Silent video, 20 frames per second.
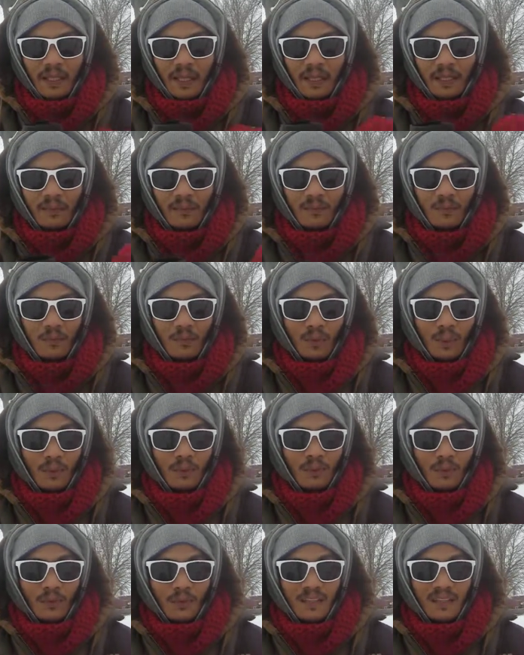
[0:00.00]
and where
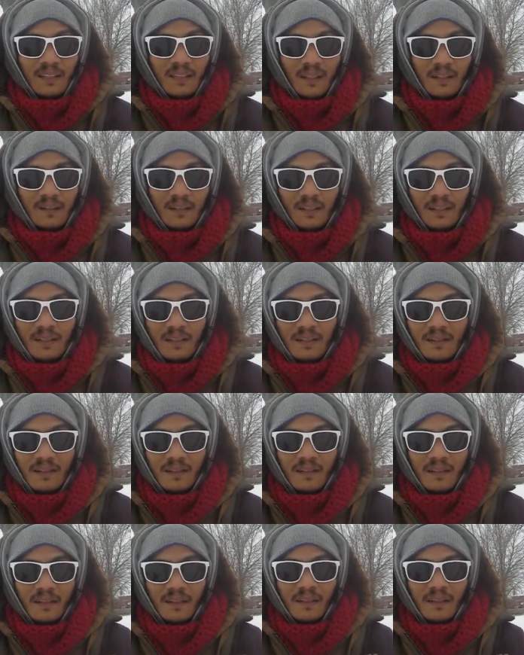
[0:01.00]
there was nothingness,